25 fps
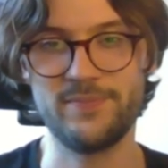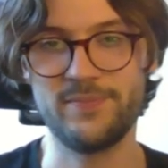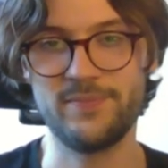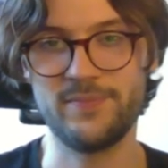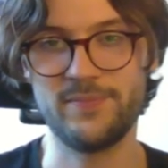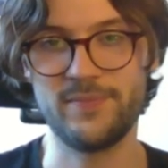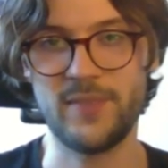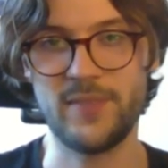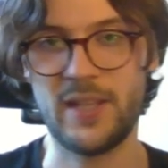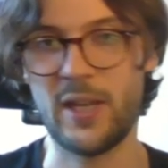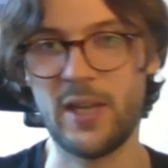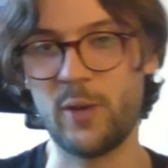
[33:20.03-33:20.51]

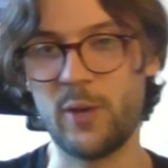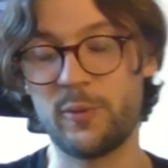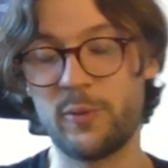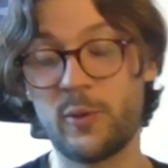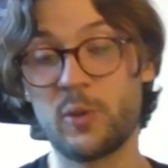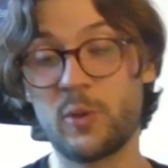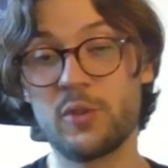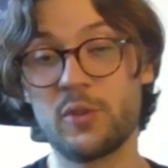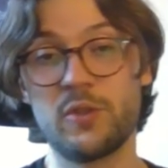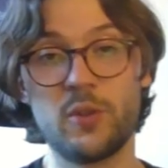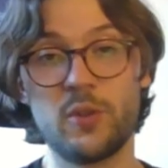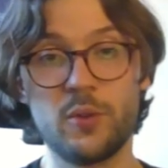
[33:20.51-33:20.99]
they of
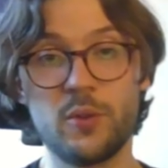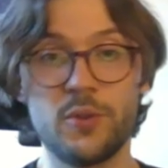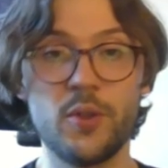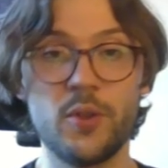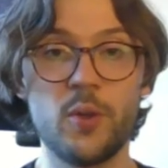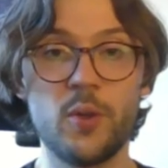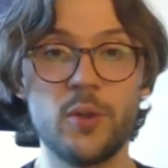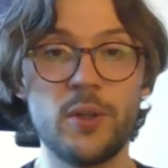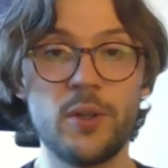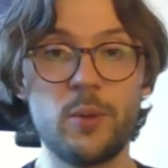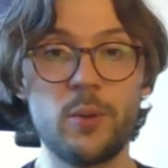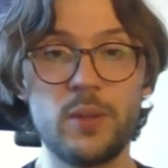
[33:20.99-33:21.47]
course don't know
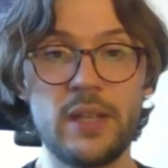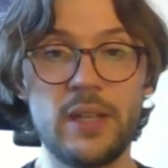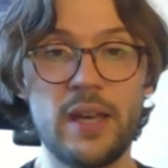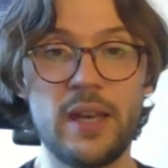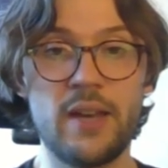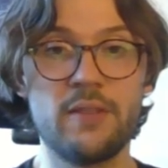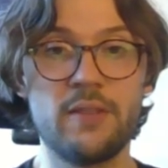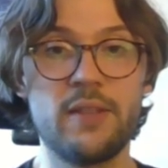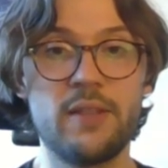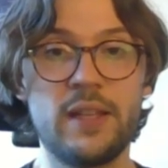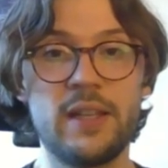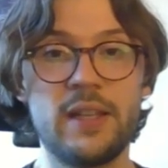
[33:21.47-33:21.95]
that we
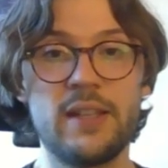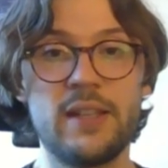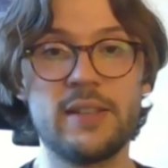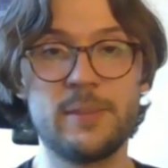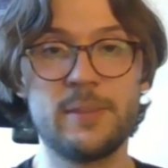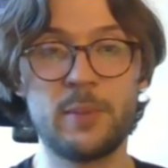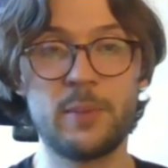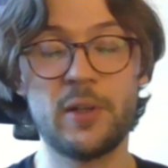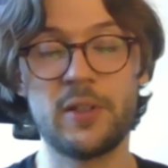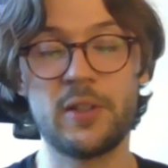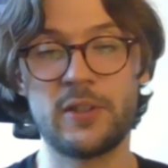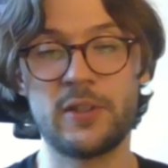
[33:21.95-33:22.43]
have a
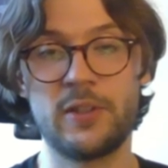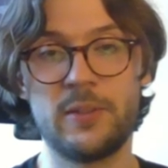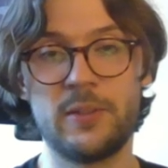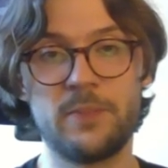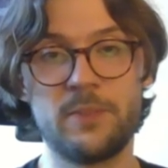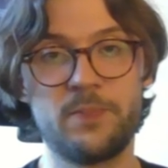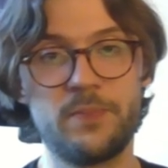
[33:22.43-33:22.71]
Spark,